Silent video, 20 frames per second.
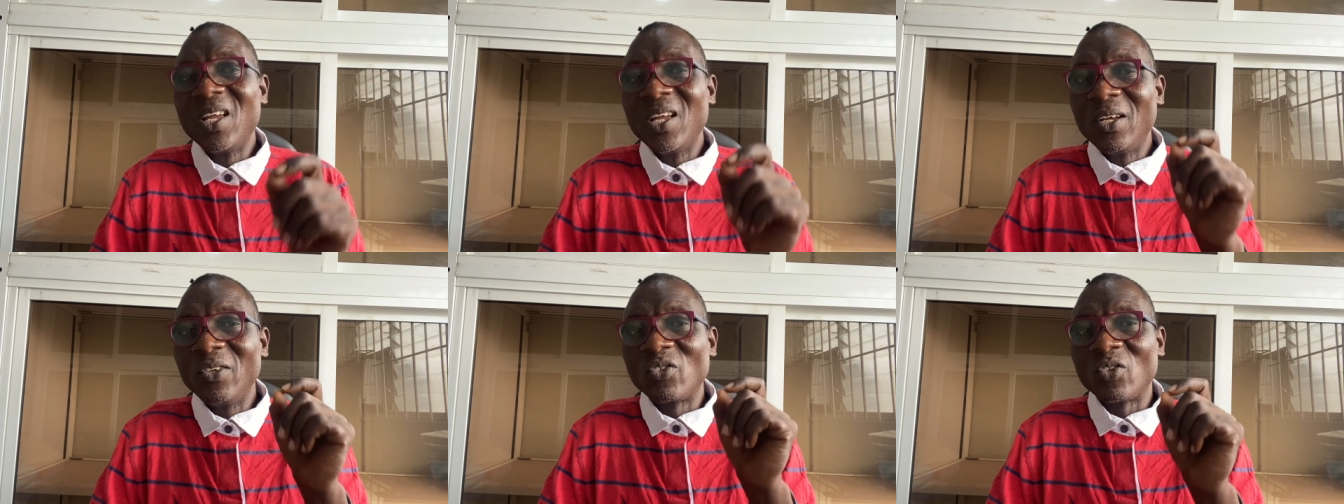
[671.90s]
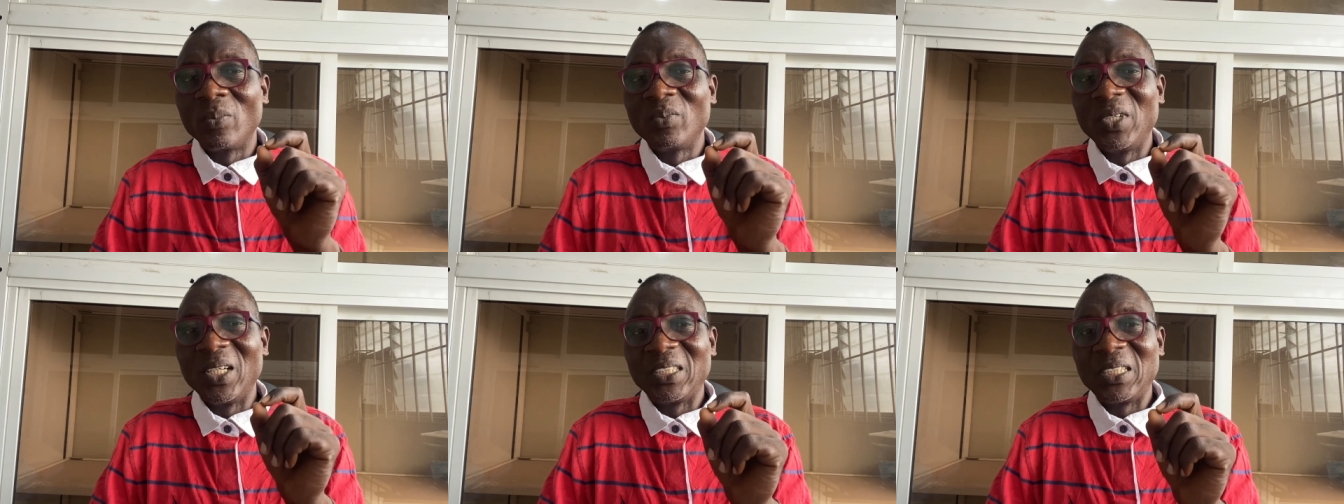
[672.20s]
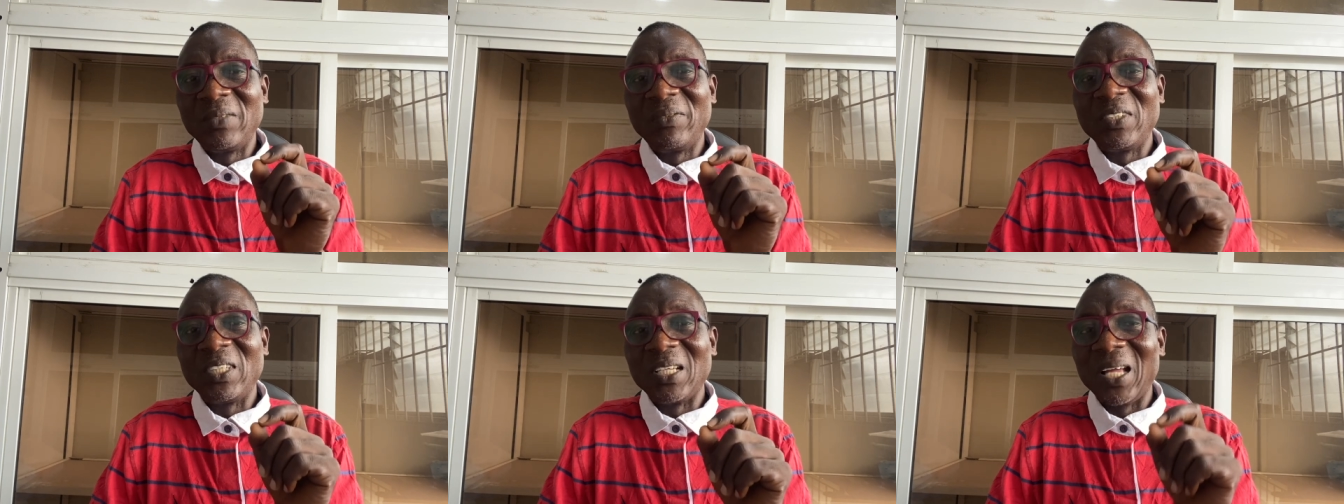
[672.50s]

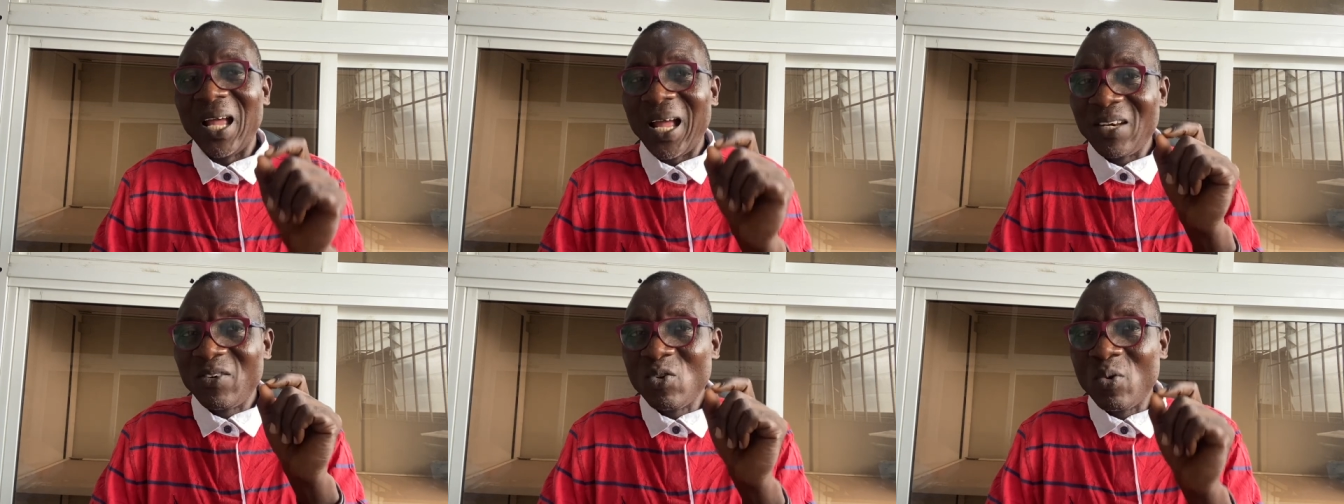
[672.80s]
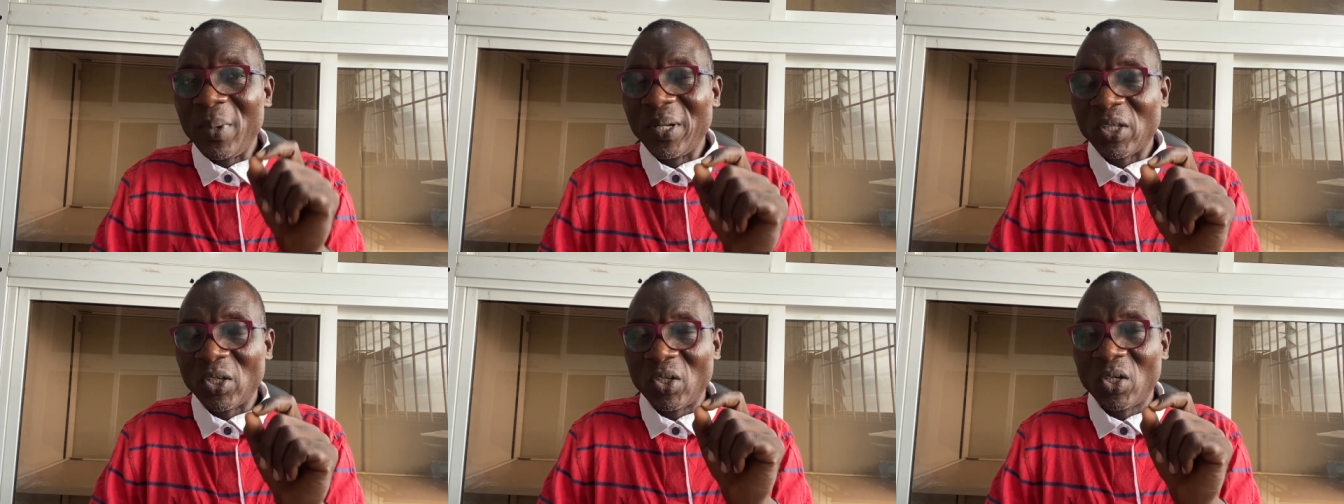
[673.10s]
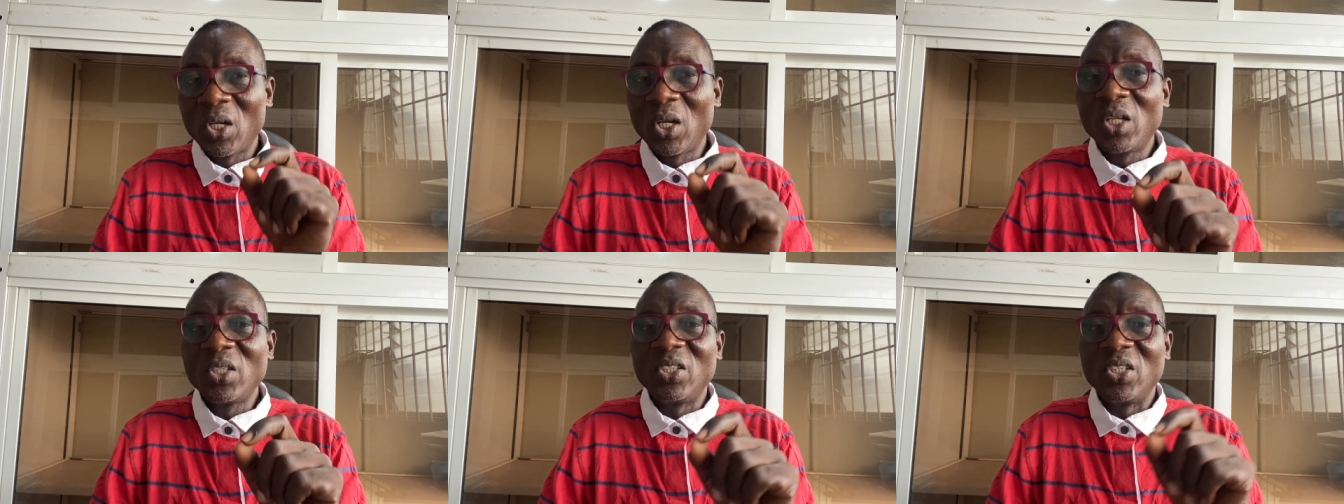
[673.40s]
Subjectivity,
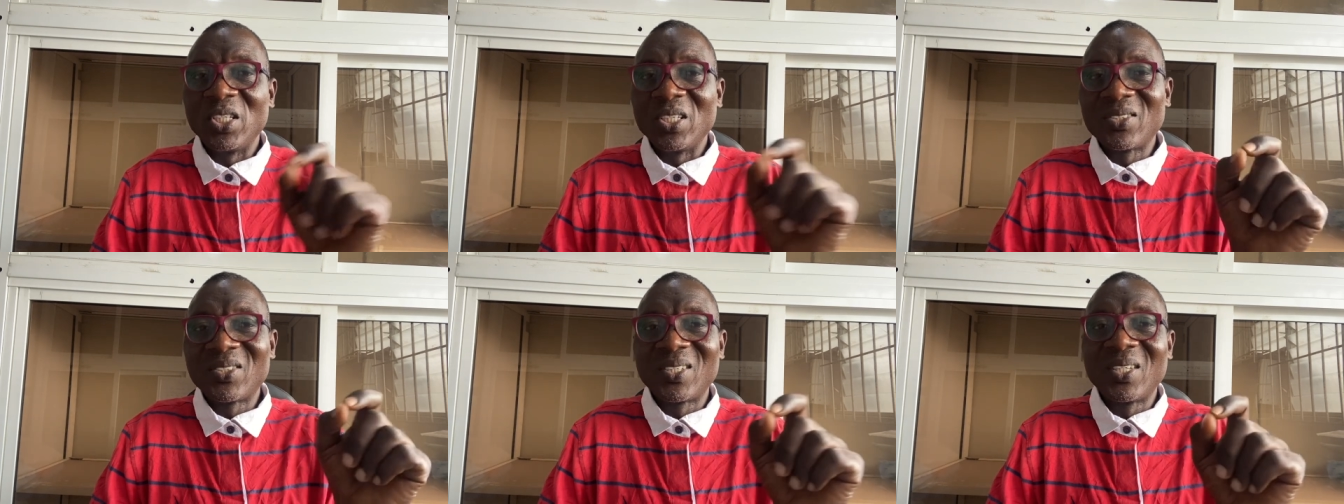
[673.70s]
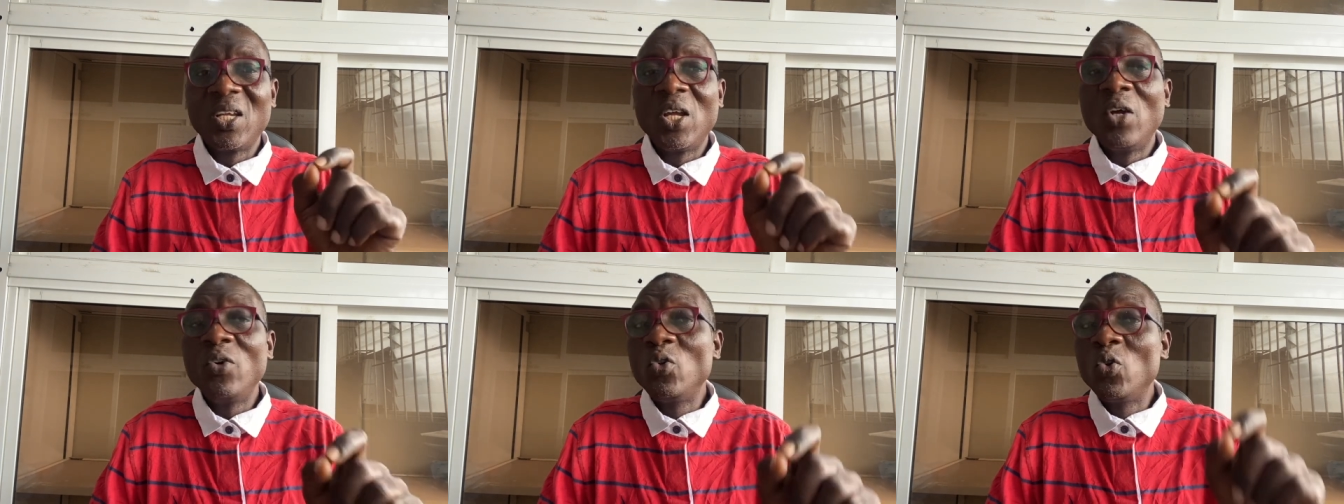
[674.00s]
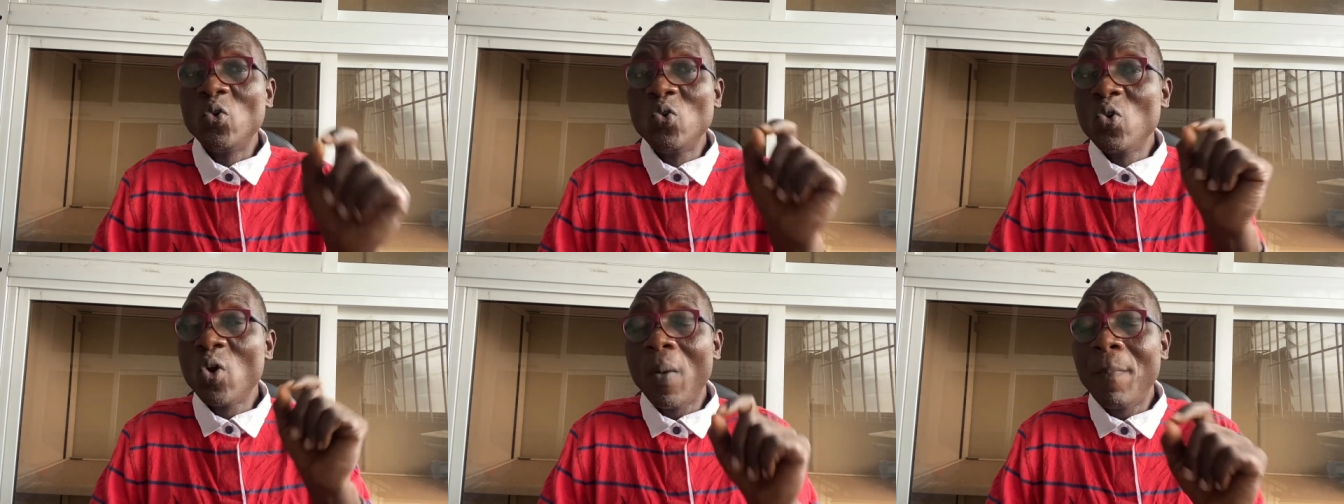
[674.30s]
ethnomethodologists
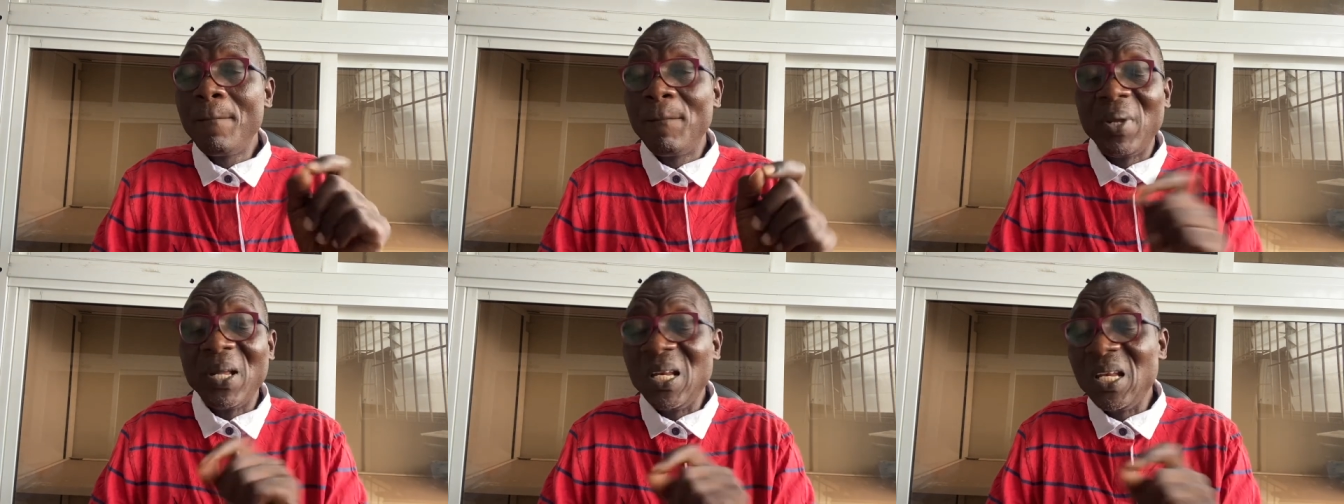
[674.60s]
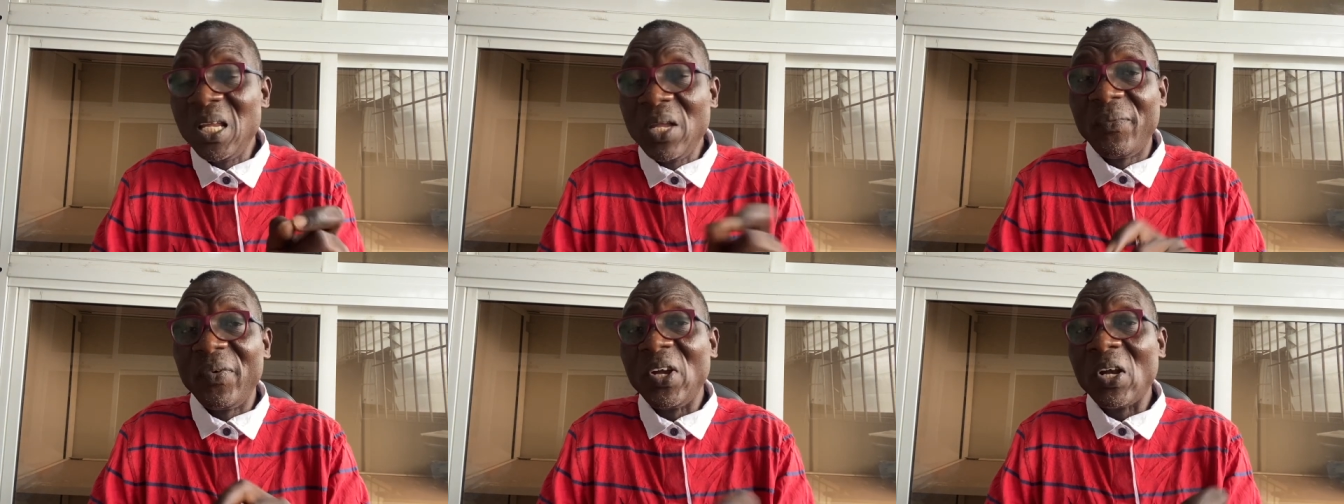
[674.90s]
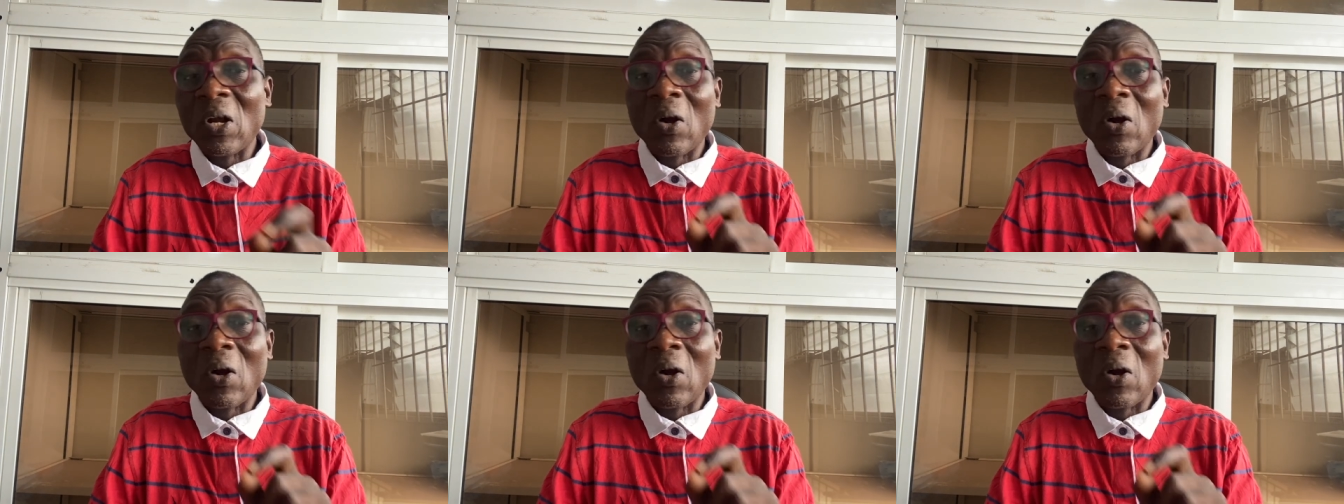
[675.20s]
do not believe in,